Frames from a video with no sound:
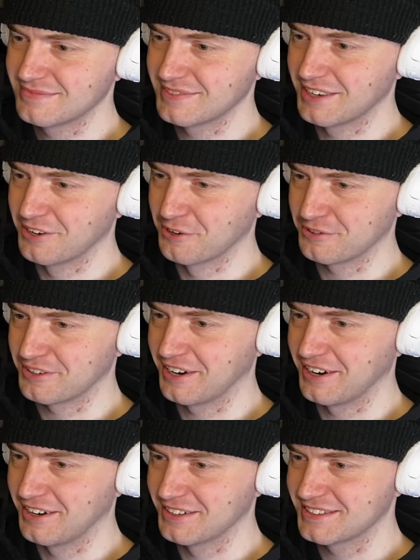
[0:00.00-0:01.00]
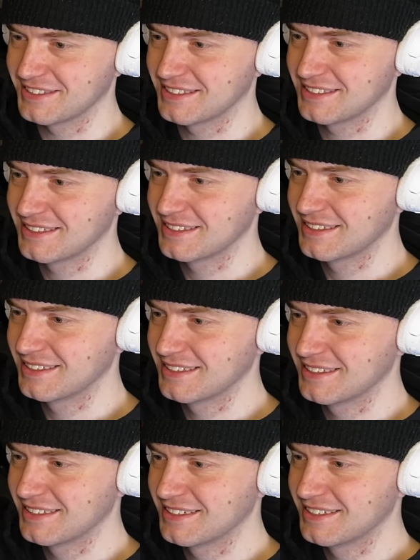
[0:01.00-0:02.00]
Oh, God.
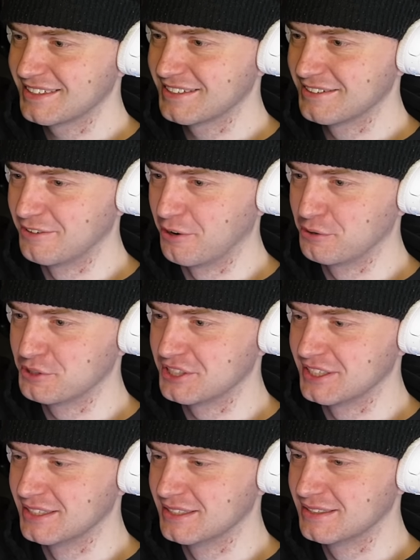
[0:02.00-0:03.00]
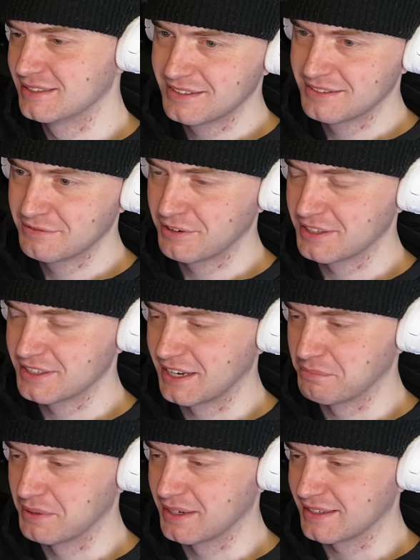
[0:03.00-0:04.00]
Roshi. What is
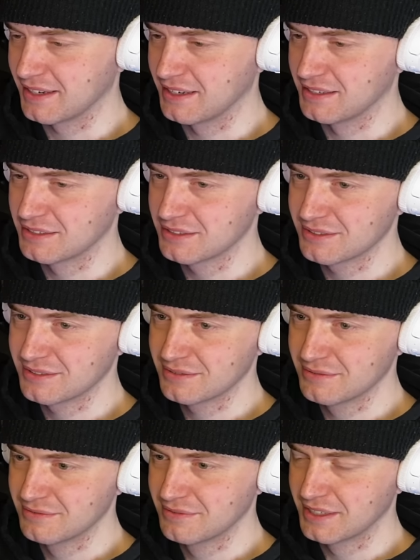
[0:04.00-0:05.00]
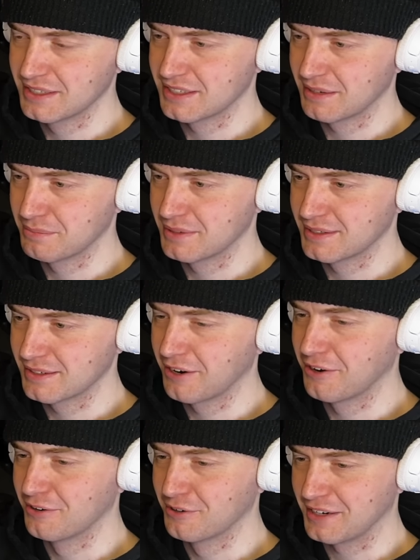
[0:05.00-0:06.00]
happening, guys? What is happening?
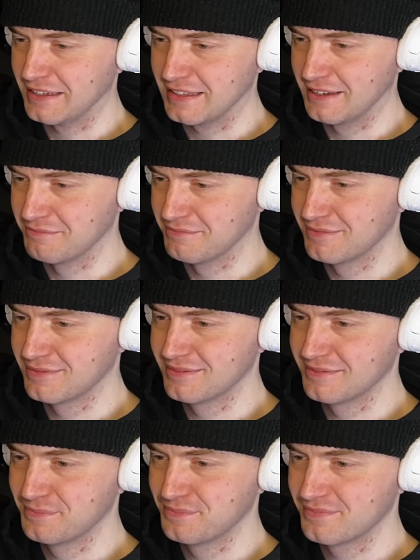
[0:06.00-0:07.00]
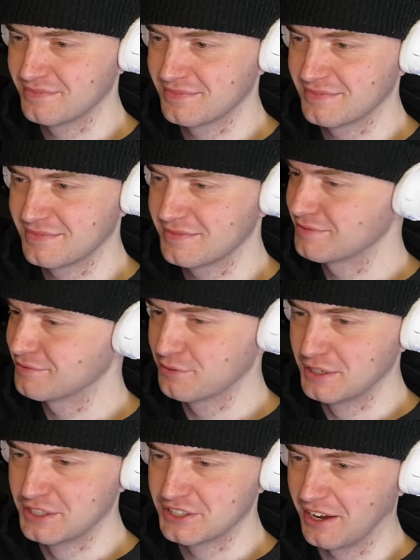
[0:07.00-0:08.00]
Oh, look at them.
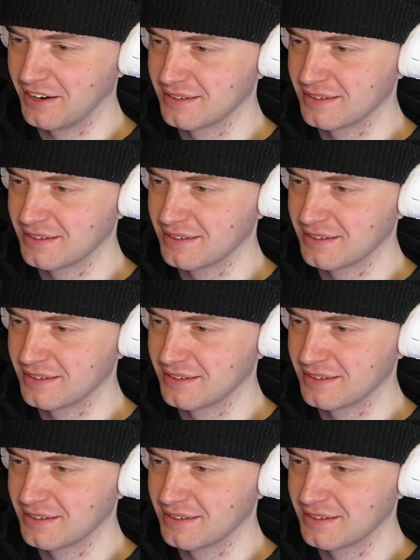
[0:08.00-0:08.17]
Holy stung.